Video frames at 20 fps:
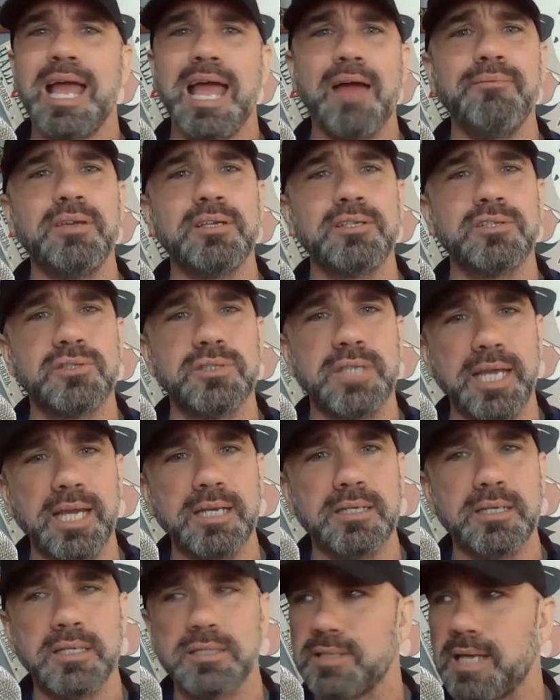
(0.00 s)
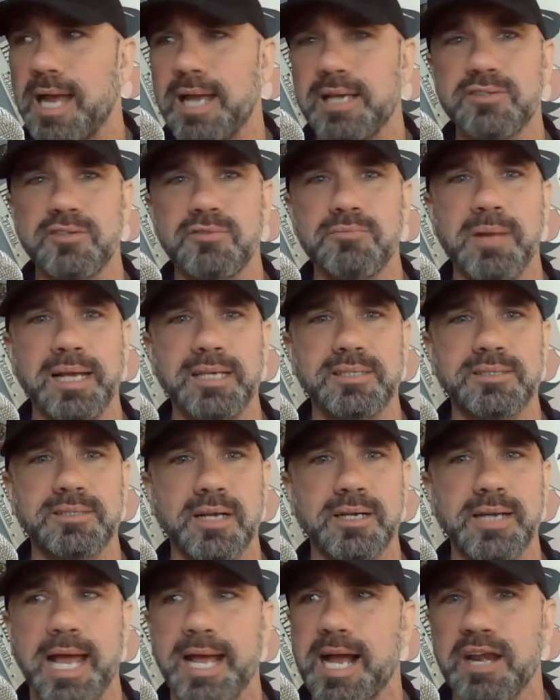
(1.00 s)
Have you seen the size of my
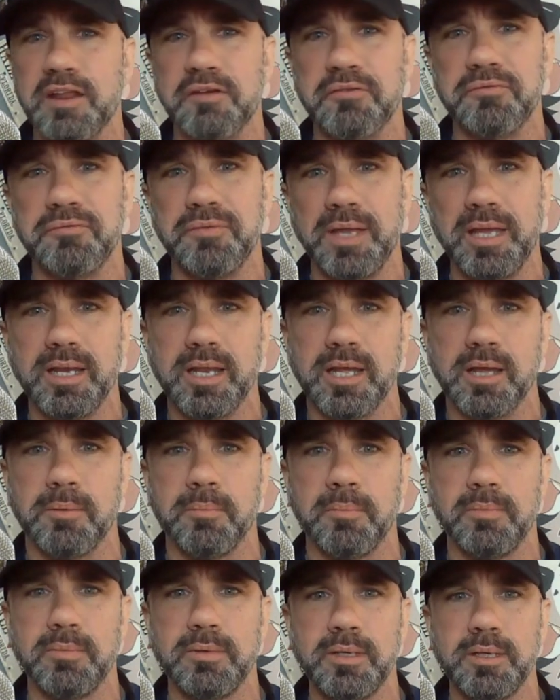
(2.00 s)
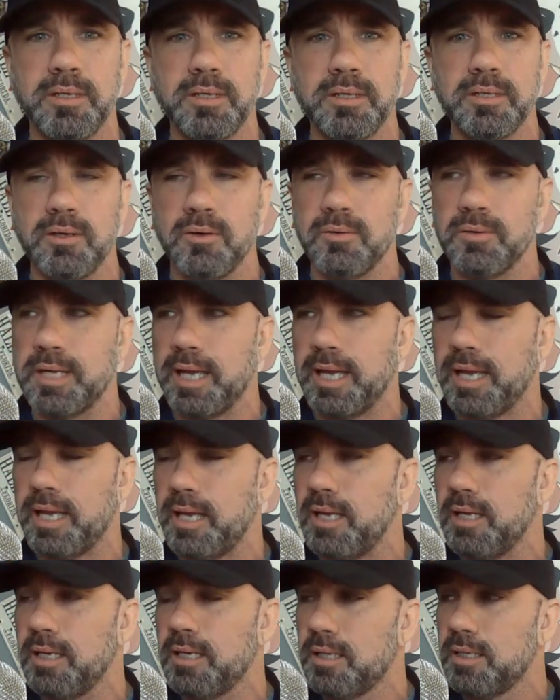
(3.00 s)
son? I got to feed him,
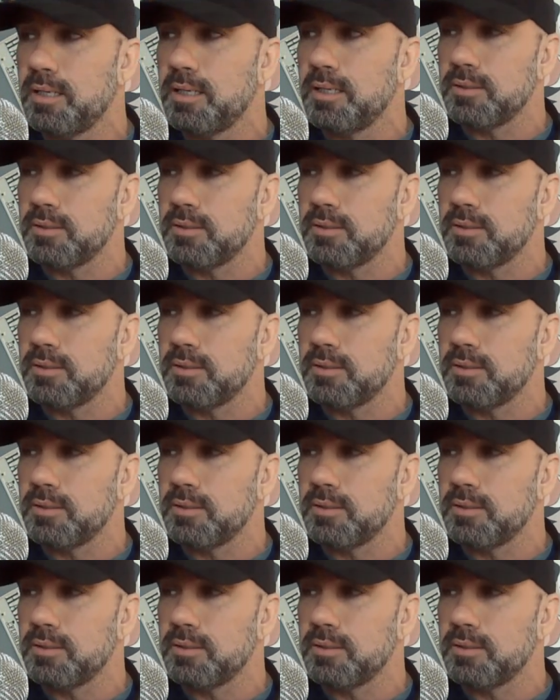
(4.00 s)
okay?